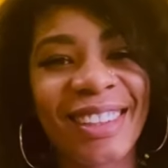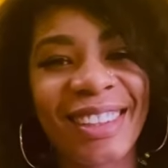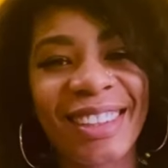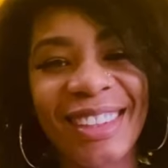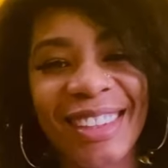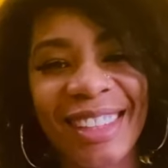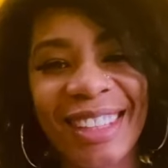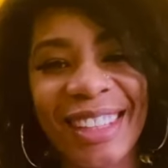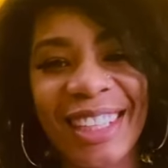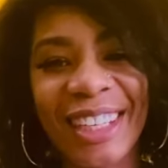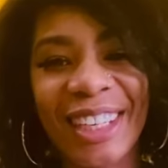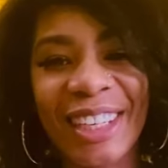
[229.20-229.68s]

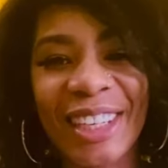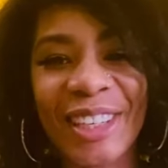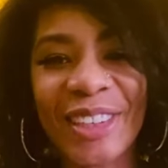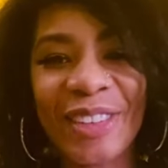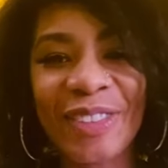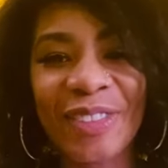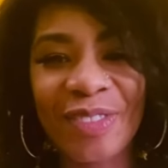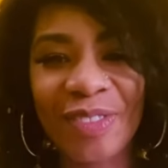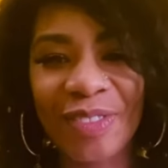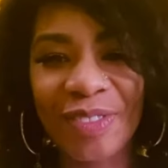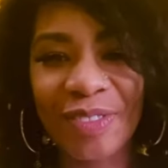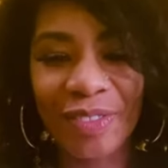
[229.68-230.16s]
So,
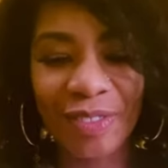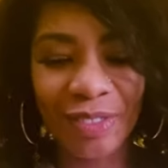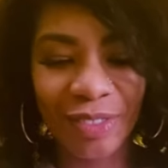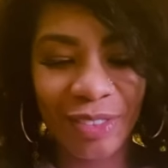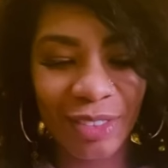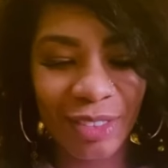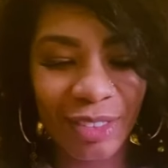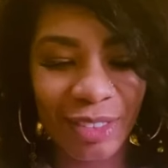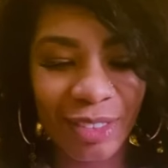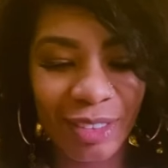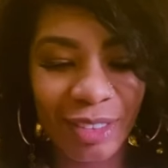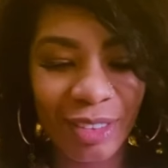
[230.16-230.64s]

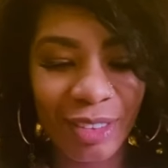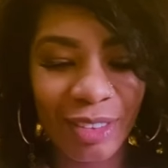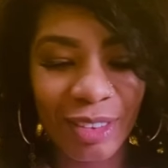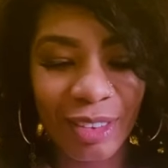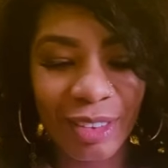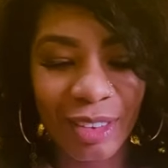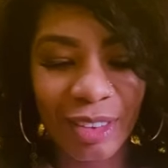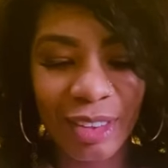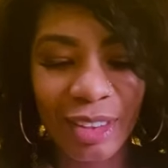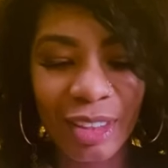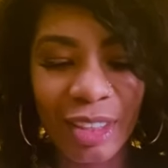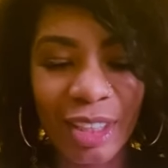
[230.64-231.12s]

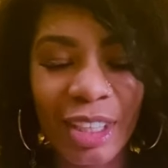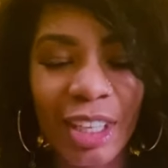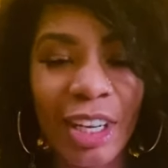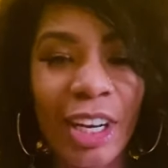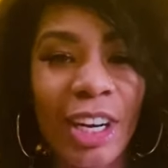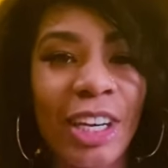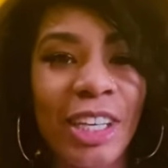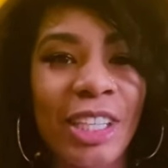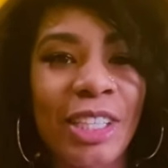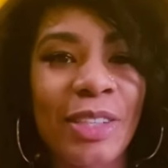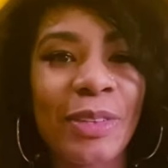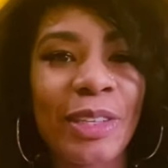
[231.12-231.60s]

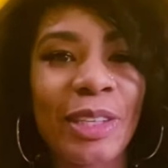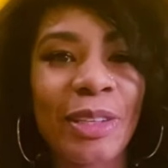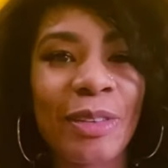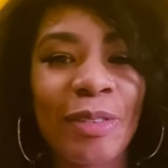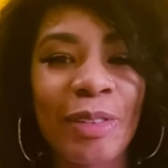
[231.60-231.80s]
cards want to